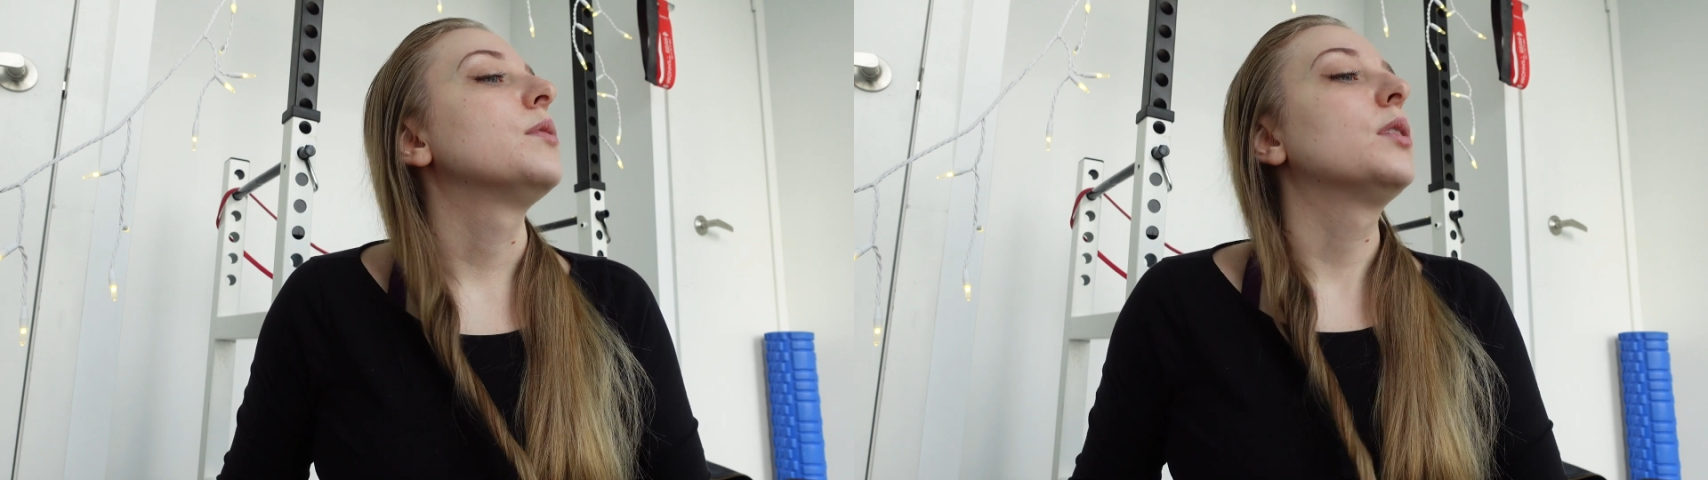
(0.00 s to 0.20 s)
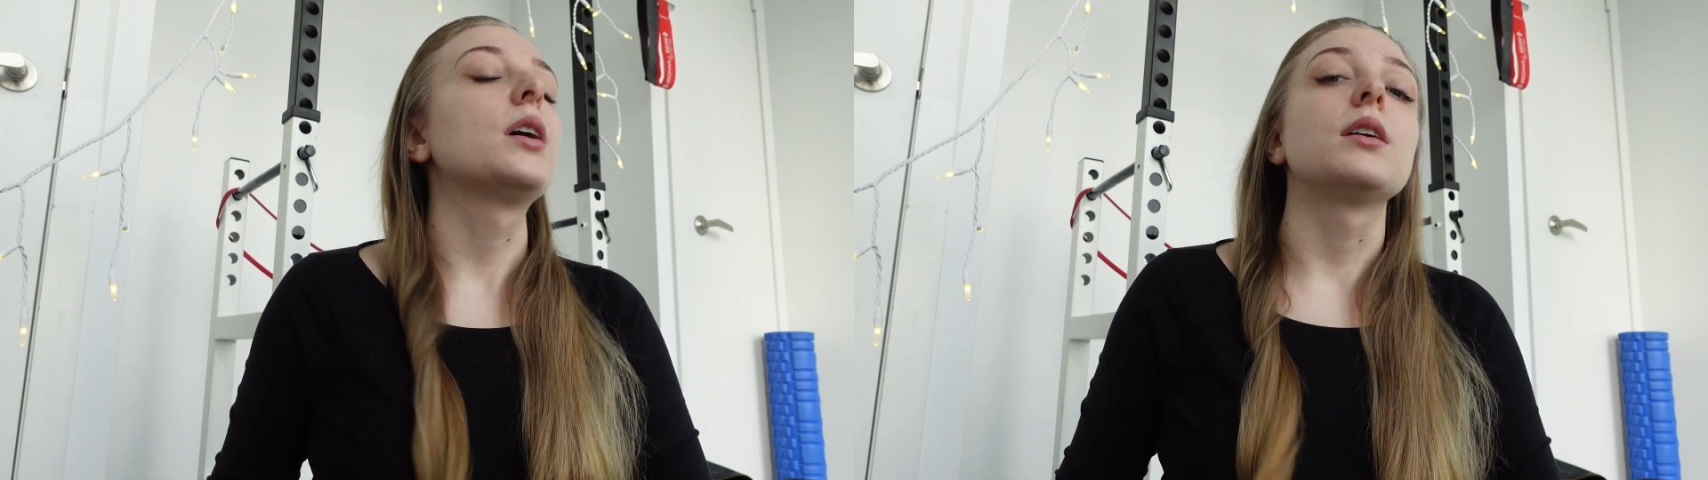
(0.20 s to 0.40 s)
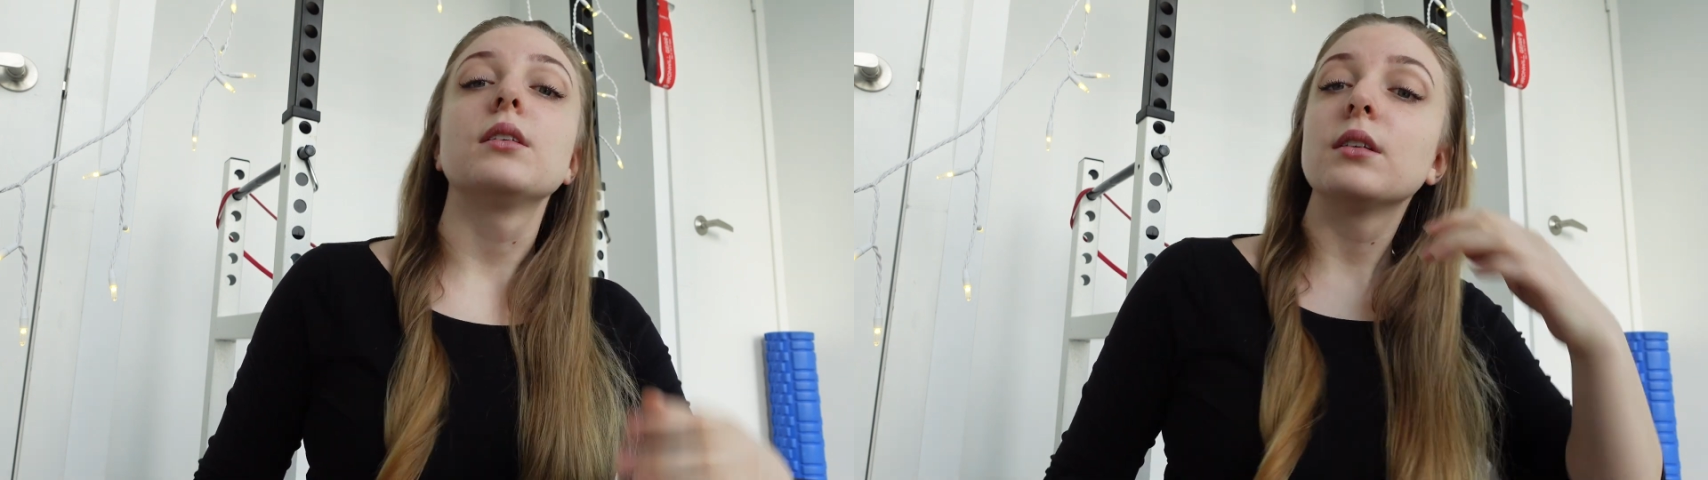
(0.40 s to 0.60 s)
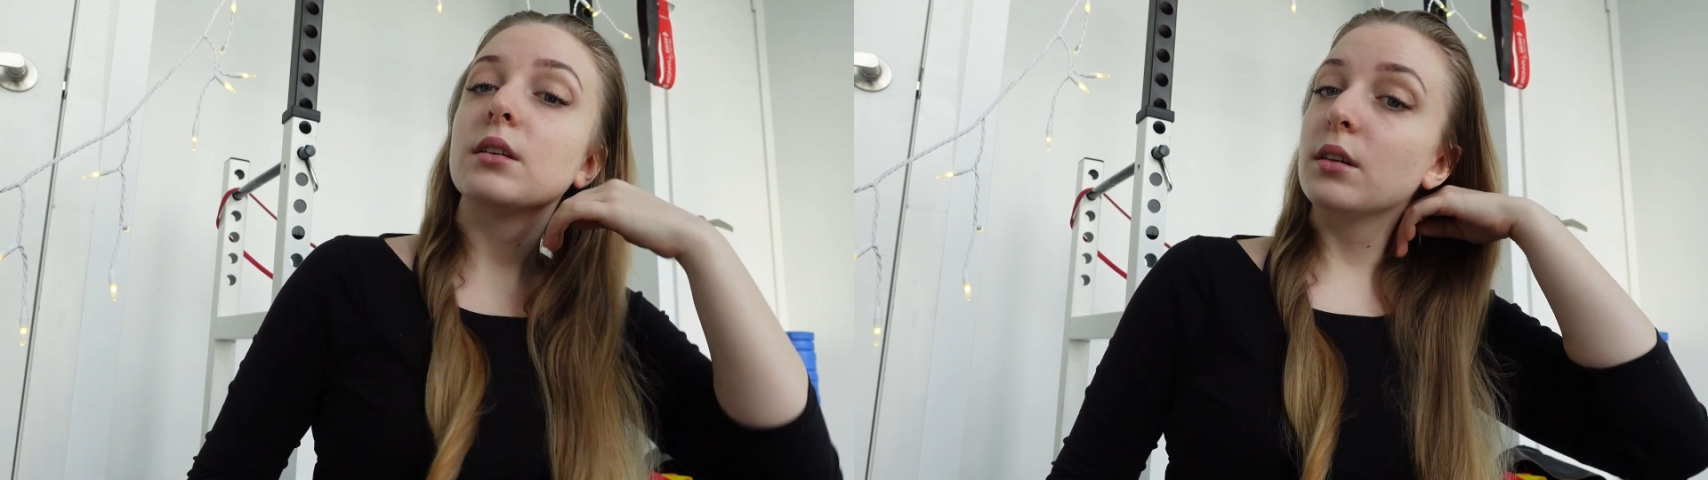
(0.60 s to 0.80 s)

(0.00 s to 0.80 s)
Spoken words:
you gotta